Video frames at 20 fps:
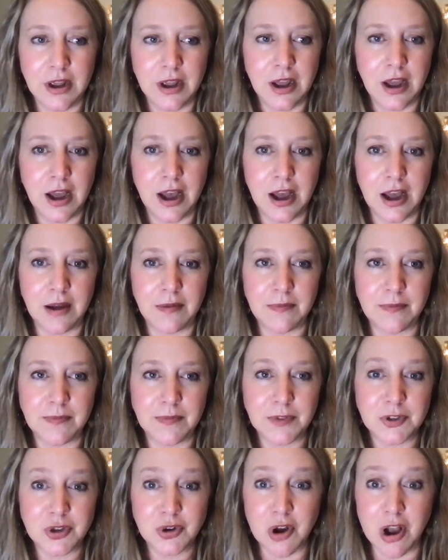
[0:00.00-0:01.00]
um,
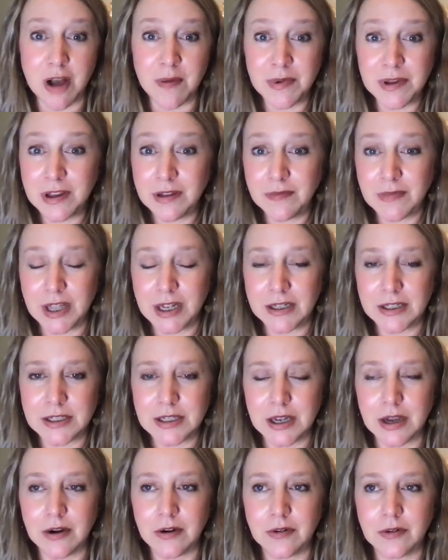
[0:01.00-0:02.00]
trauma, and
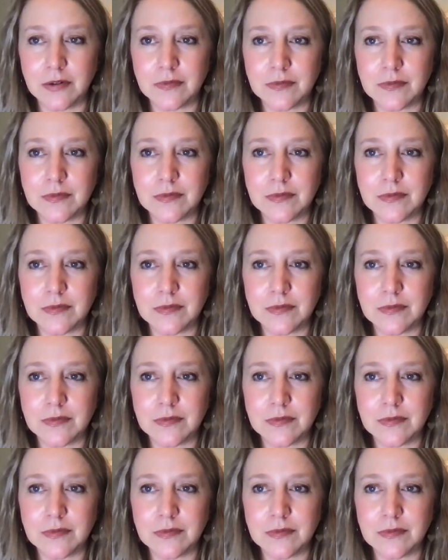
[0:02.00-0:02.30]
so